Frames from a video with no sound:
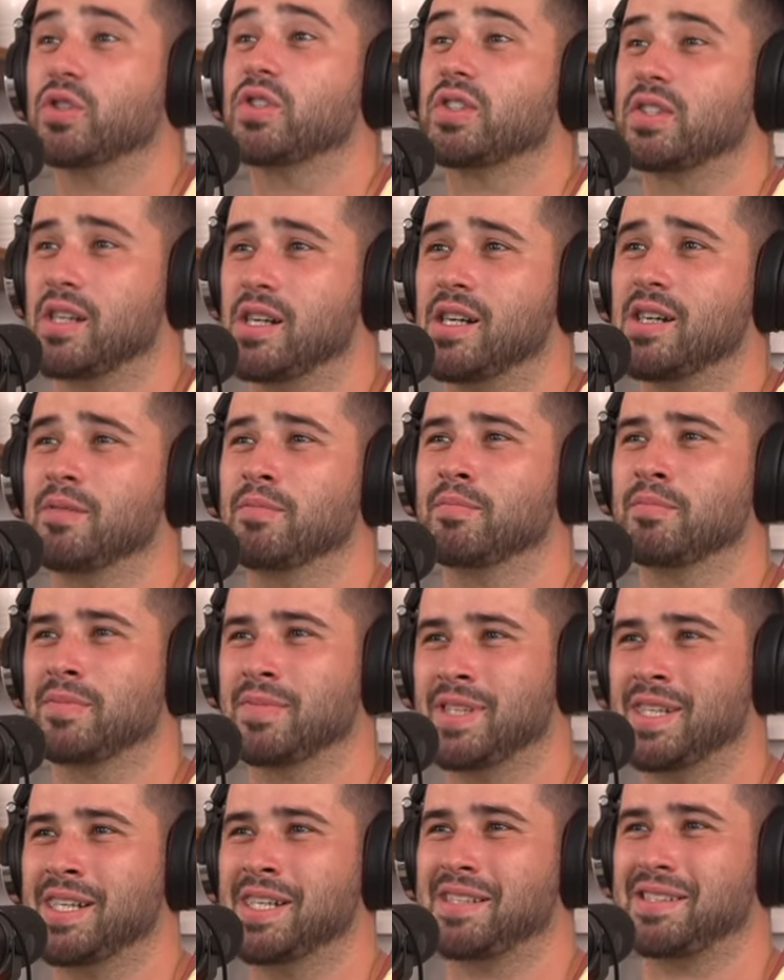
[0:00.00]

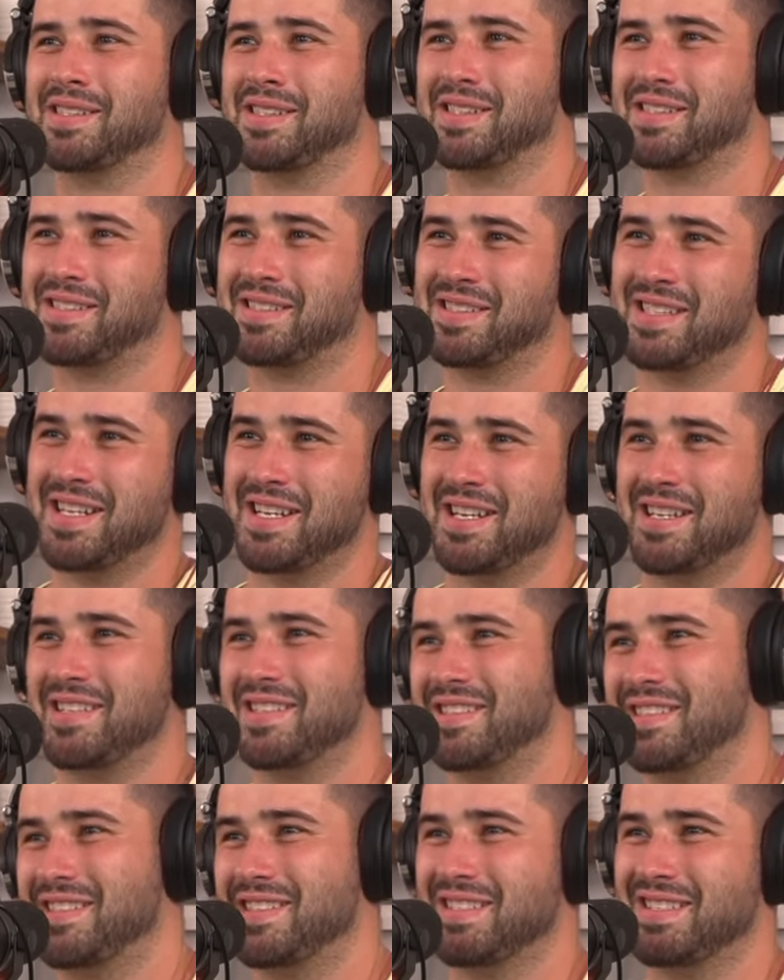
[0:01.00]
some nights I stay.